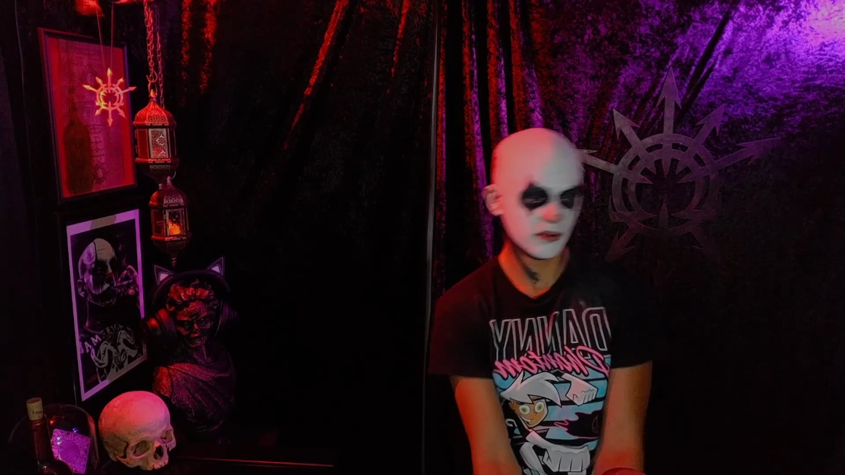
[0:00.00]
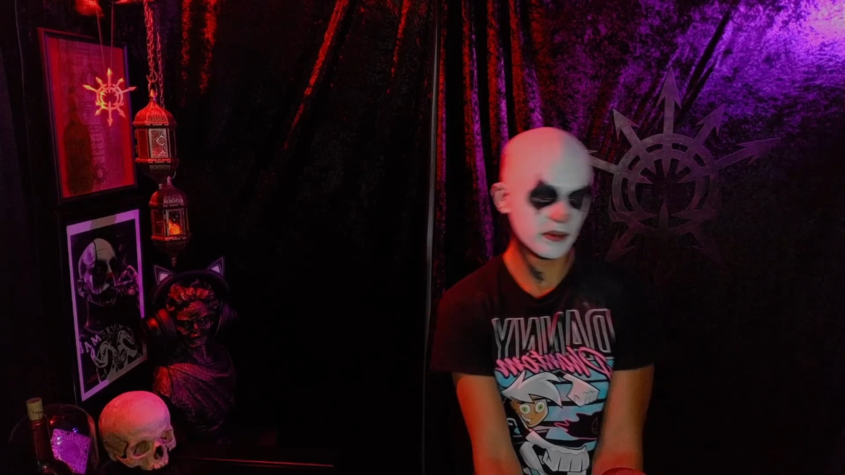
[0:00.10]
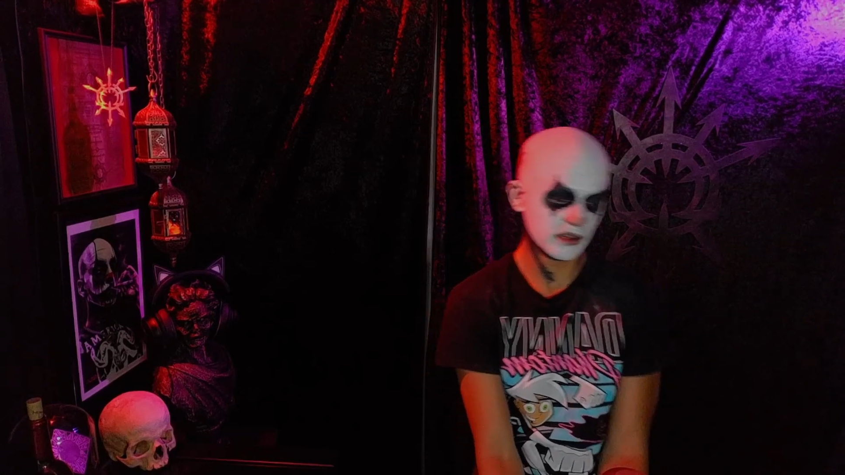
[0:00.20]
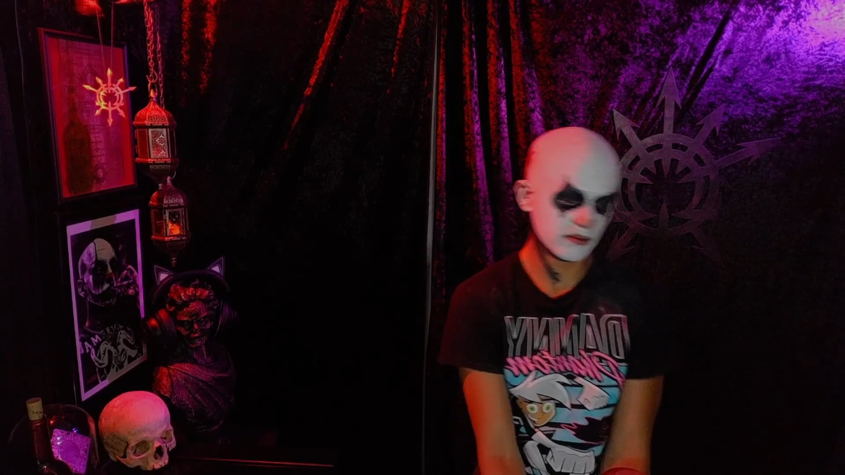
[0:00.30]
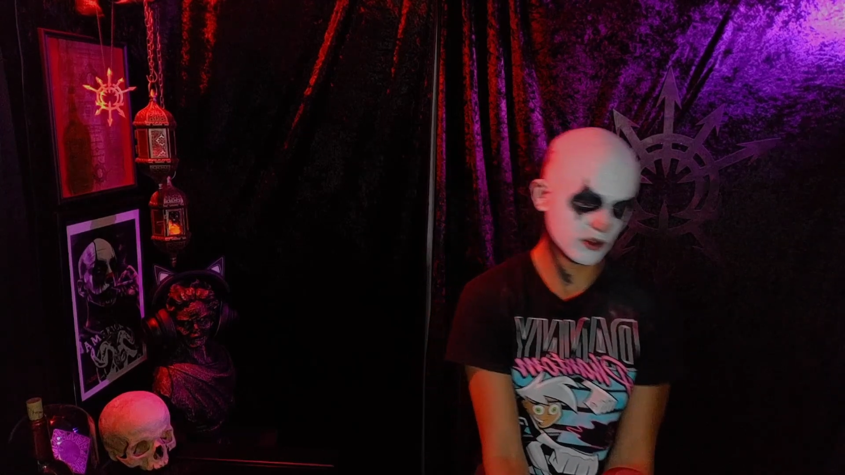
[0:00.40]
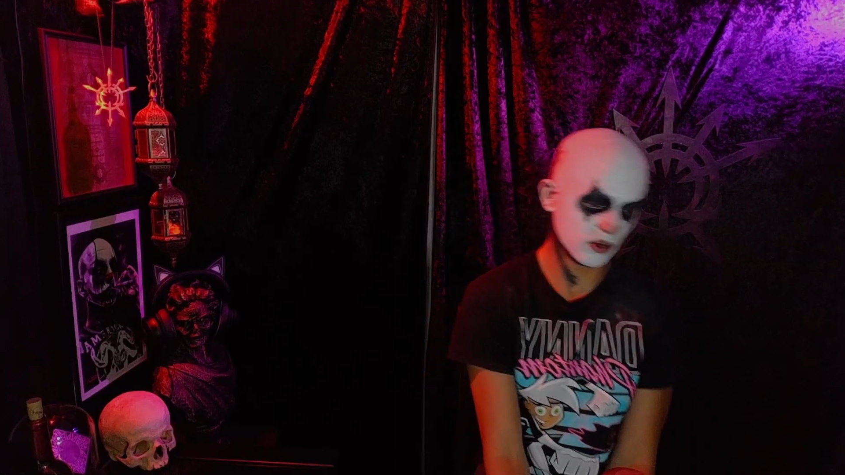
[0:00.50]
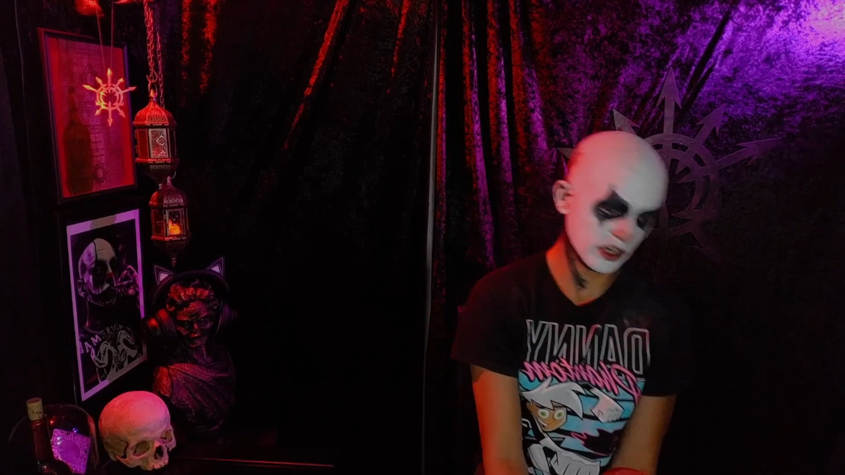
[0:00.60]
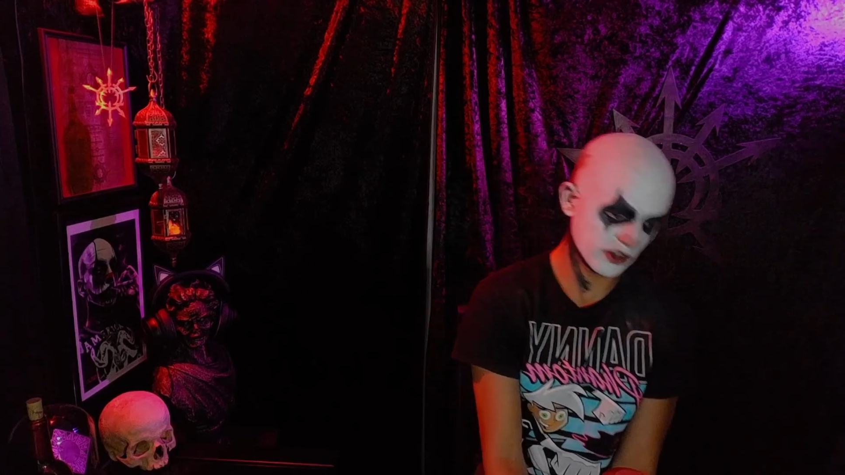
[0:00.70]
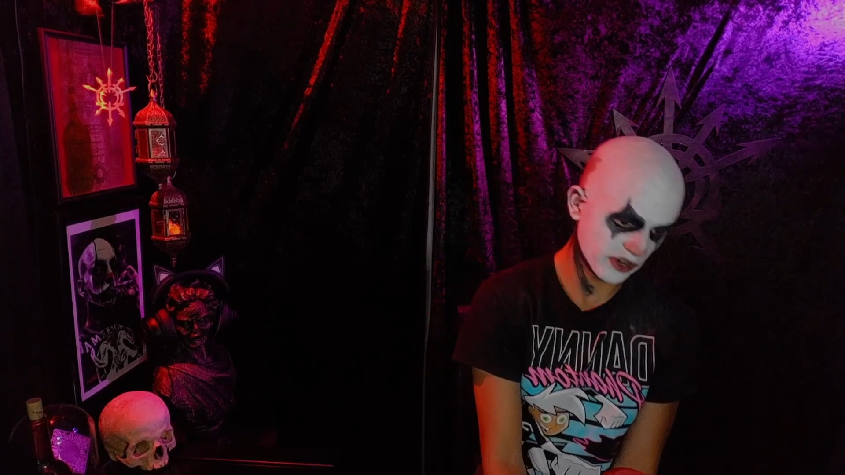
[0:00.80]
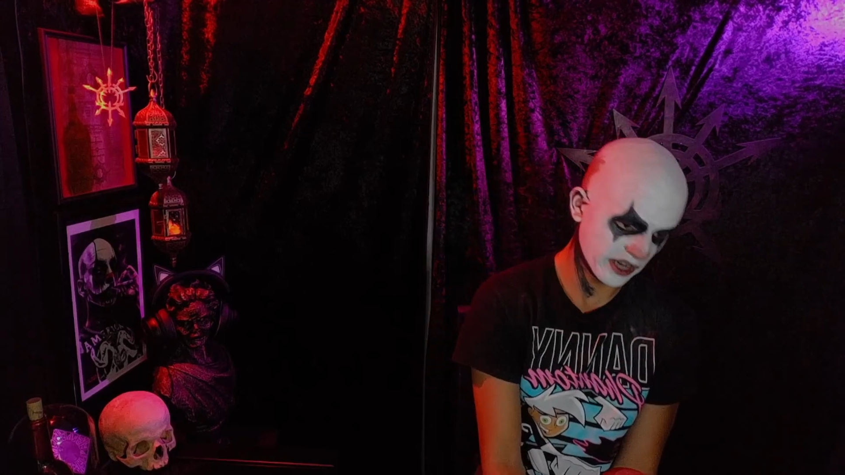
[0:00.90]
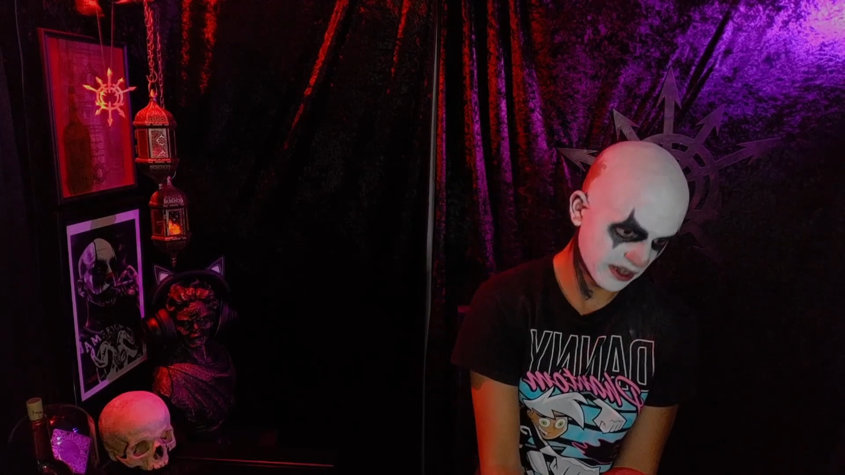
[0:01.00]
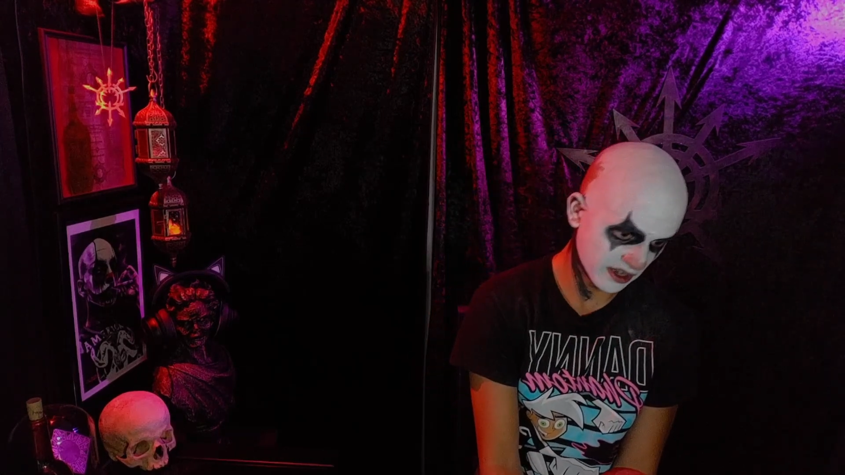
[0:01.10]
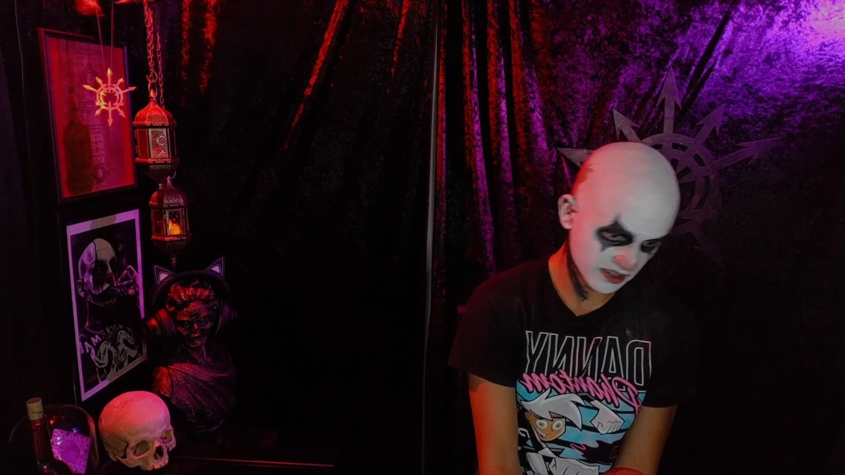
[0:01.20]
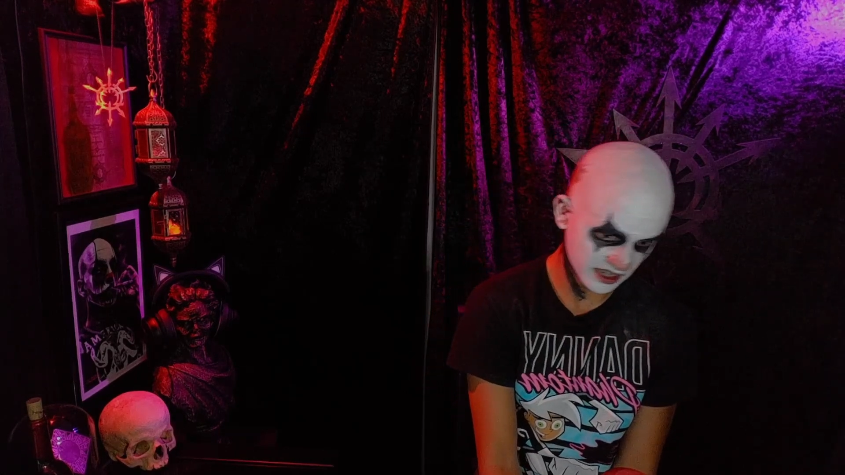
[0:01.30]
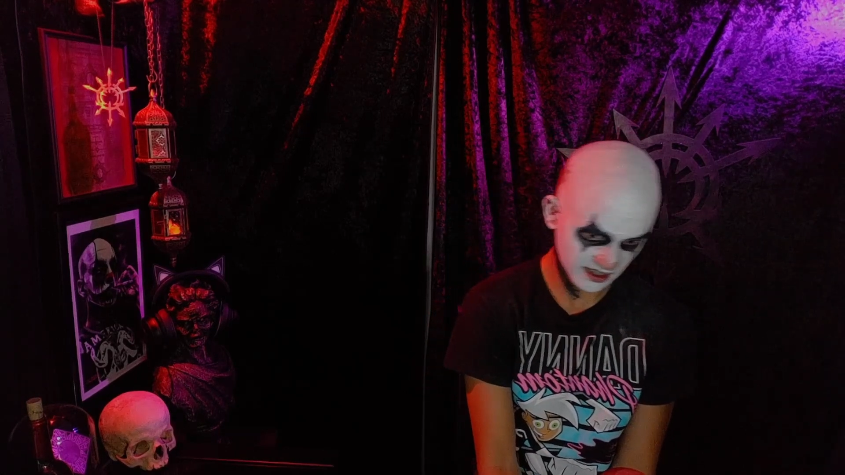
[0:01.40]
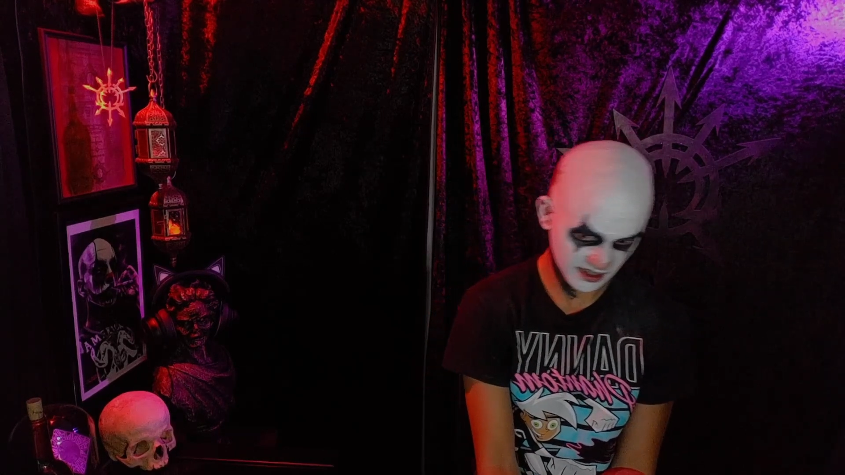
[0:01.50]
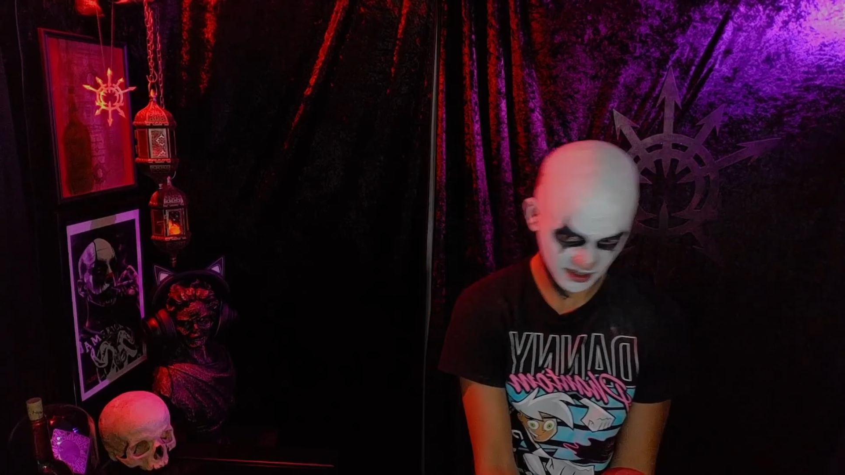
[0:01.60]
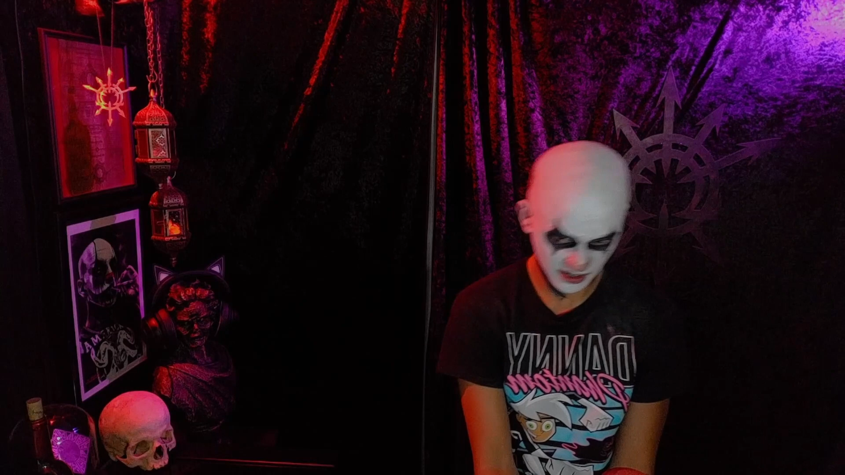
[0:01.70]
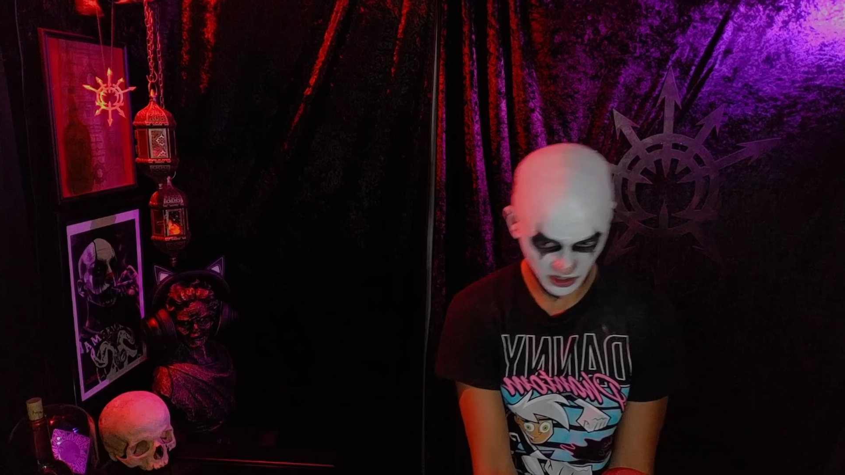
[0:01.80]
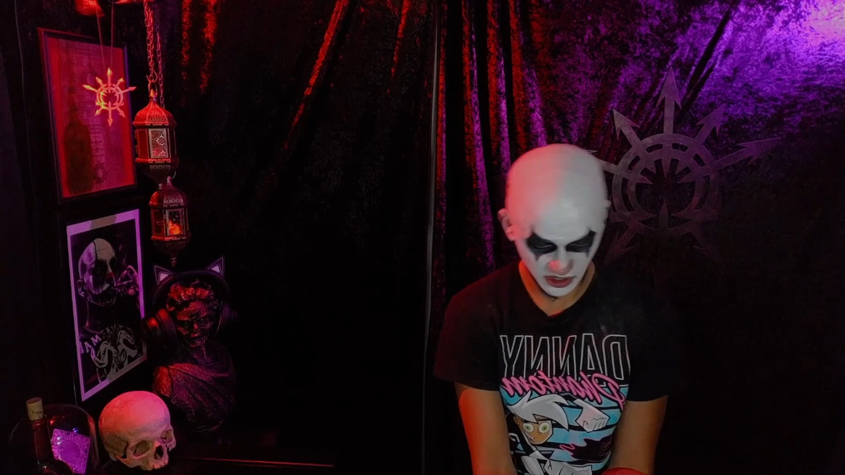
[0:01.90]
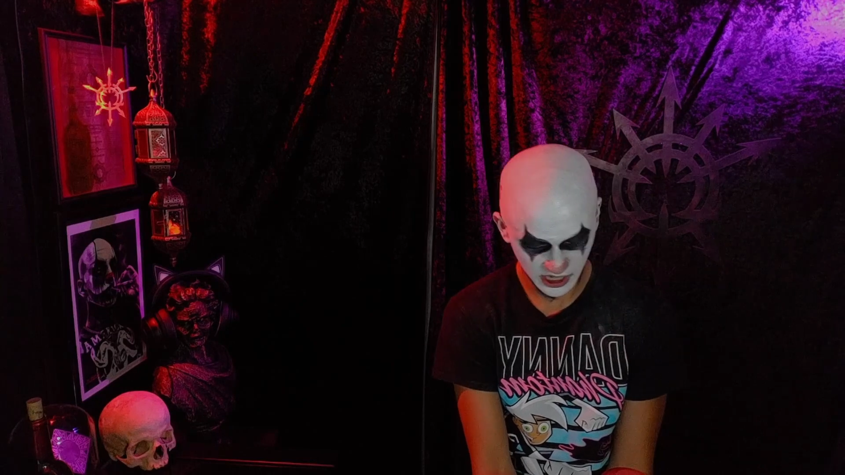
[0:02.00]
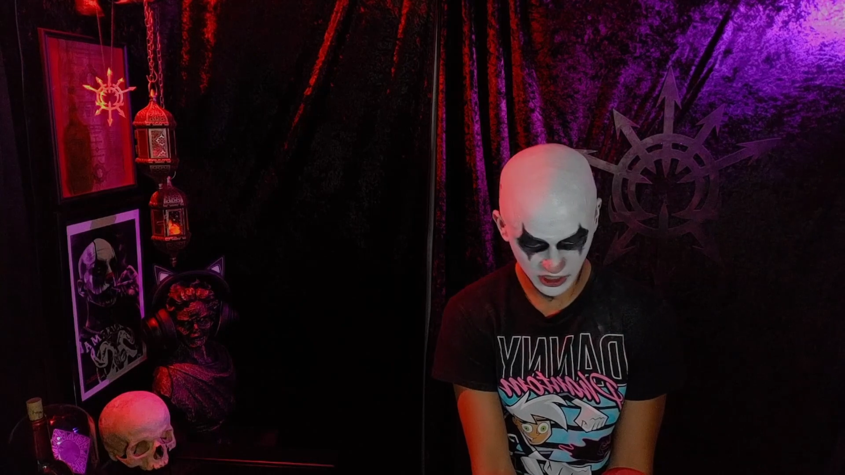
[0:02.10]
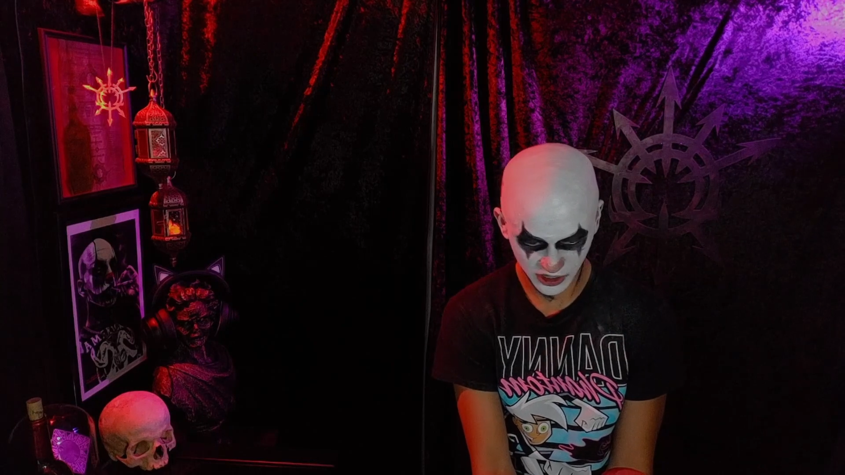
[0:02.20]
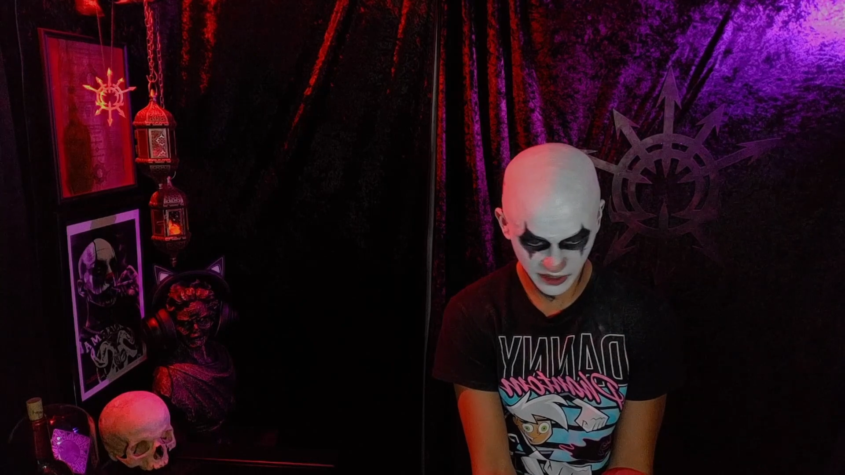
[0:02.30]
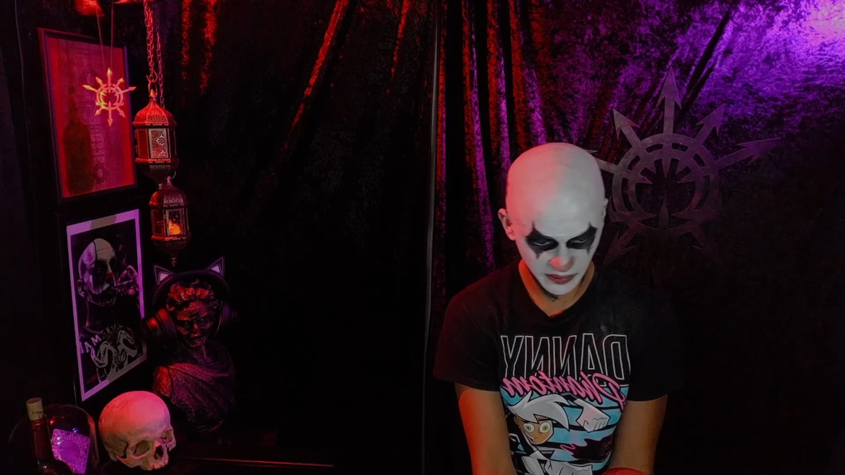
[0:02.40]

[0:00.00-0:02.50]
be questioning existence and all that shit.